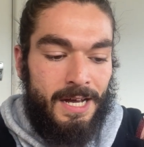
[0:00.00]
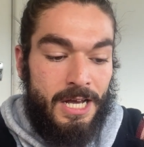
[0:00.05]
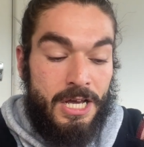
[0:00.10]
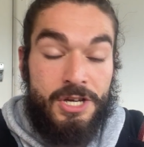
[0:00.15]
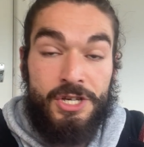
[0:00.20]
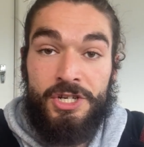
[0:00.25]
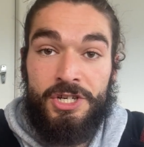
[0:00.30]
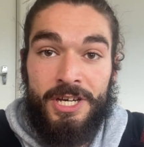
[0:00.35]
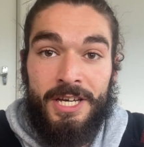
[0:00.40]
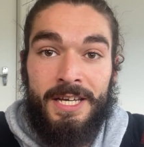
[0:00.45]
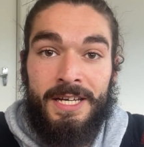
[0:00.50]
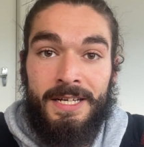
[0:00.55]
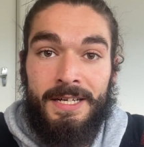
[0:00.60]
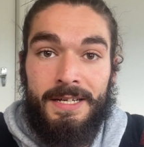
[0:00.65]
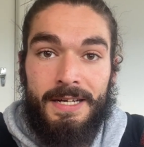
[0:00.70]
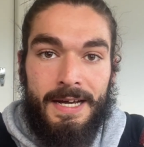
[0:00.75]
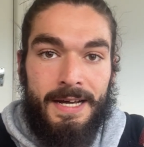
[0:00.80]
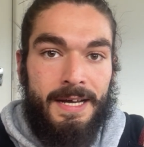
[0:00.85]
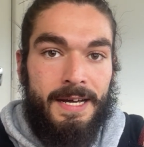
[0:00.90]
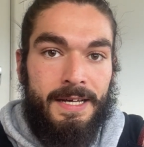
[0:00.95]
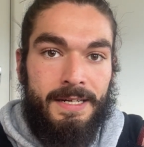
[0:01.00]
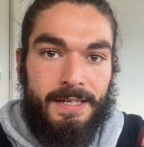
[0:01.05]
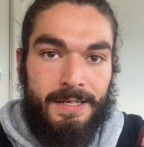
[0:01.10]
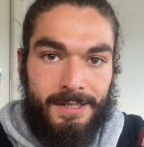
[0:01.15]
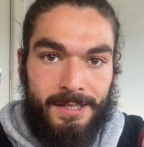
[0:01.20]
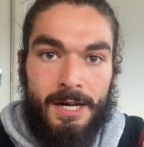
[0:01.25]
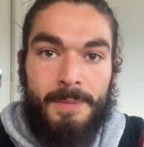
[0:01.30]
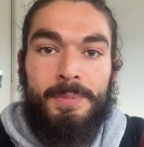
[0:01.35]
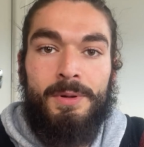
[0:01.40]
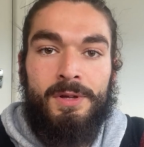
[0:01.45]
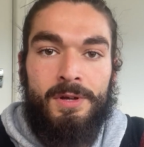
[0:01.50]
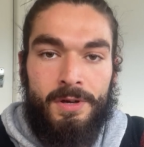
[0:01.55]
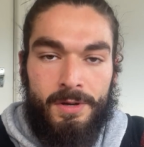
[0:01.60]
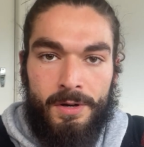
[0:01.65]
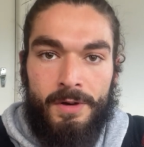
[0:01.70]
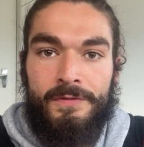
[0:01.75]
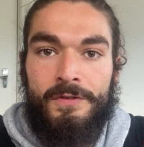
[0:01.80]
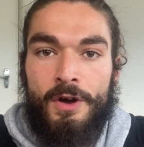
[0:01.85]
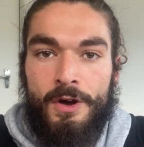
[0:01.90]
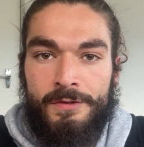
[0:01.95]
she and a couple
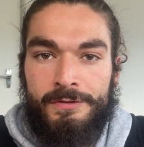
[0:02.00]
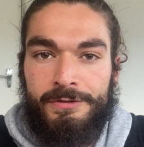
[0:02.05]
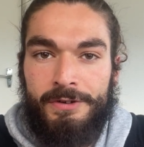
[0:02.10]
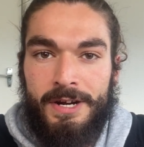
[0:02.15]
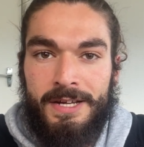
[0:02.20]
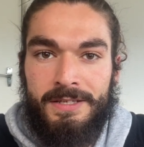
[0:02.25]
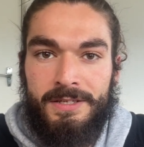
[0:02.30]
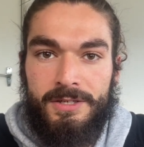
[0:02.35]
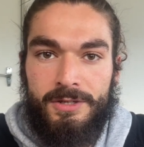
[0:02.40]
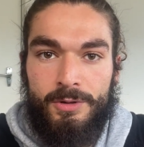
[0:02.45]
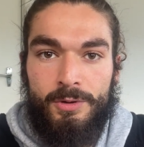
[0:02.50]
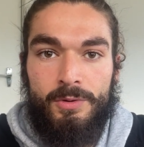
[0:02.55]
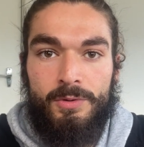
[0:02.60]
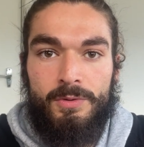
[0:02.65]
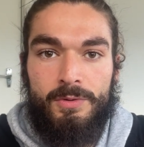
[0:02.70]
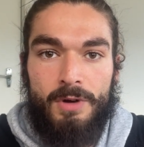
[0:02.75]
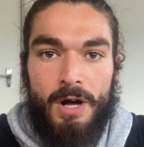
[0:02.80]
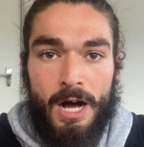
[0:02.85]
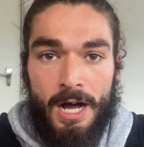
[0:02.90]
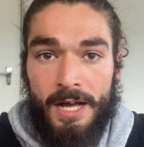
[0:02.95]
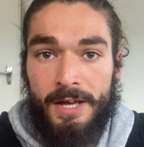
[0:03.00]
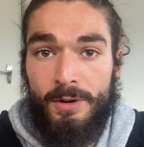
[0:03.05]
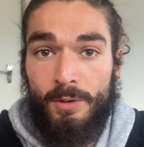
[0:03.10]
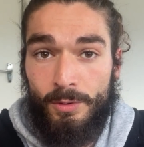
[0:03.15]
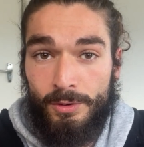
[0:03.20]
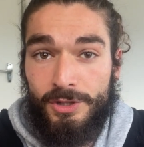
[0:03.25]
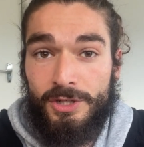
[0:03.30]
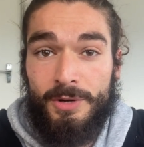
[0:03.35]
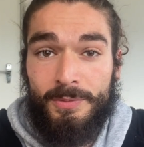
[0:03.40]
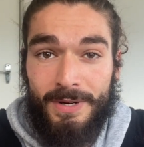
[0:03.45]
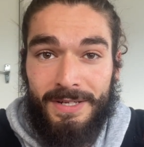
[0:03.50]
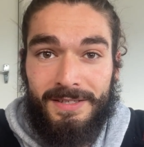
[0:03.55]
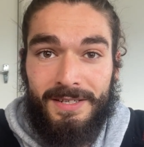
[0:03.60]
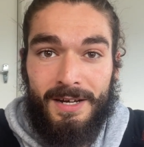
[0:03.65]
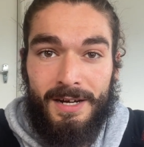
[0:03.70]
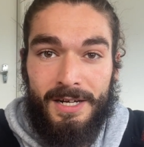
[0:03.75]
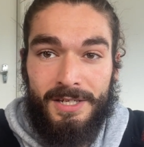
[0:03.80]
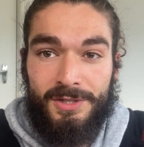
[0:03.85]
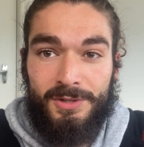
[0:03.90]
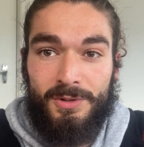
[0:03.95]
of her friends, who I also went to
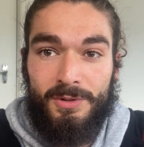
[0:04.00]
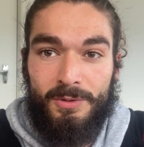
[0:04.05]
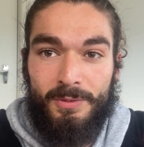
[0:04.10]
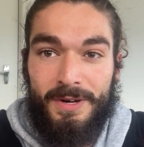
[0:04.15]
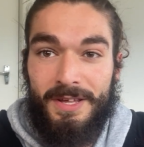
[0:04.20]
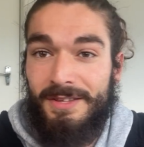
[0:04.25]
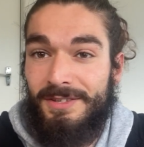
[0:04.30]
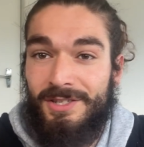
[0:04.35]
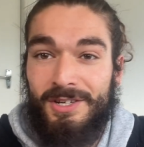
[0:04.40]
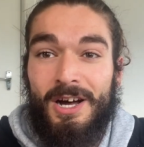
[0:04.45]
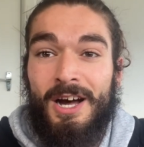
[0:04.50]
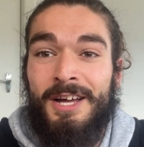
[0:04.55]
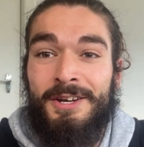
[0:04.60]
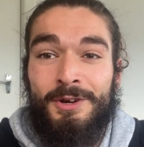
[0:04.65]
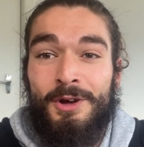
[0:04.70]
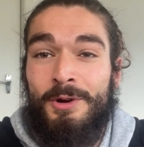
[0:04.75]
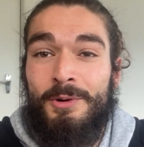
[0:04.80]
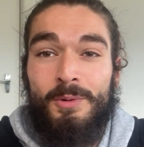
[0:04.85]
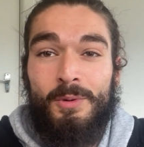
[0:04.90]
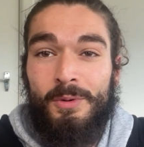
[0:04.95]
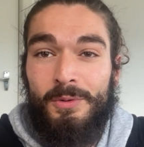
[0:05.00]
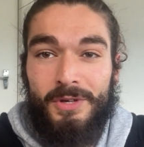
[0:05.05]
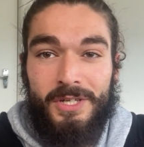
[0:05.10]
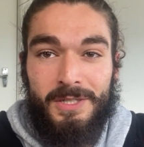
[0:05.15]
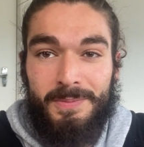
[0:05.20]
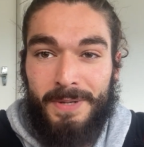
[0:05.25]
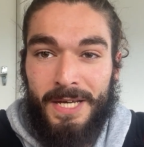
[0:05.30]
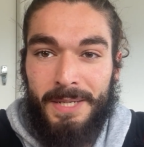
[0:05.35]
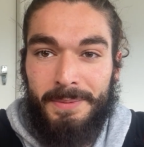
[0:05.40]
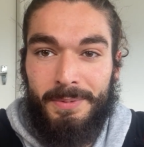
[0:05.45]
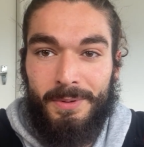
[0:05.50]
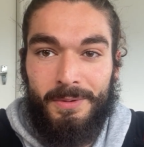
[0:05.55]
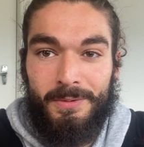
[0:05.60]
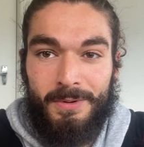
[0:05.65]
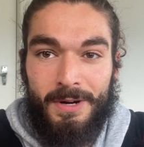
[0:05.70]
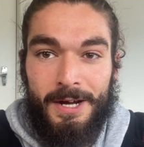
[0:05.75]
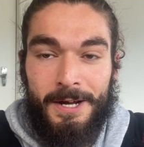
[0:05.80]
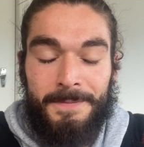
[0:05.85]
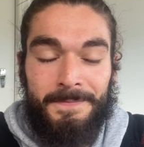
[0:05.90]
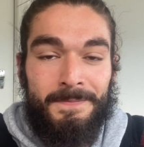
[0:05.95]
high school with, so I know all these people,
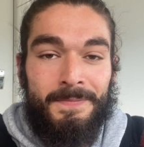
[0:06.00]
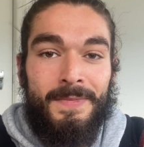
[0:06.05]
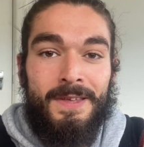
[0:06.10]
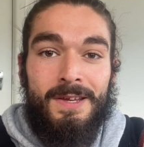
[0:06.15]
right?